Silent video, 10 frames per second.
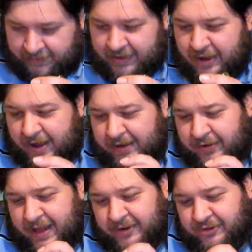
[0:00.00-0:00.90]
You know, I
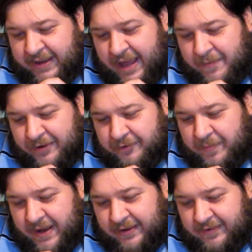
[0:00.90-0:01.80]
don't actually get much
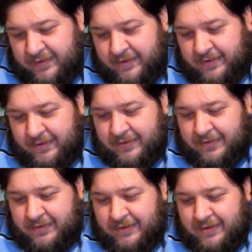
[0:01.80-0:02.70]
spice.
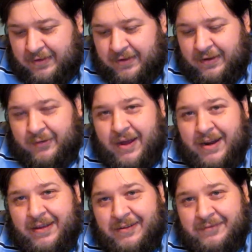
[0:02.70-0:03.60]
Ready?